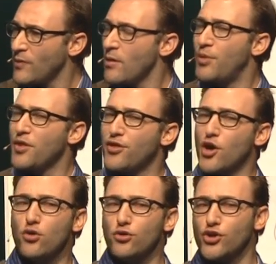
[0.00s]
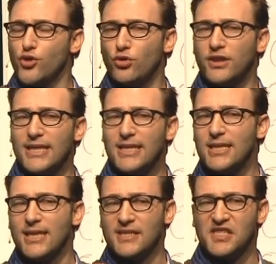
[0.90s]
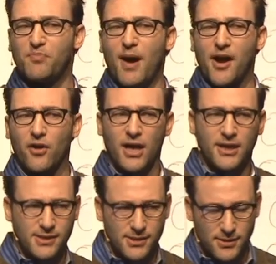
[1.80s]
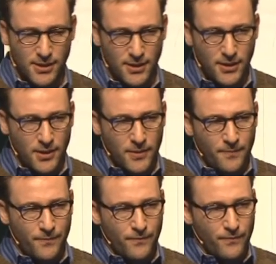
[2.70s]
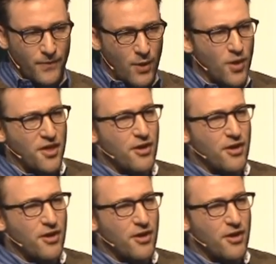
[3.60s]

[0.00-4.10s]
but those who lead inspire us. And whether they're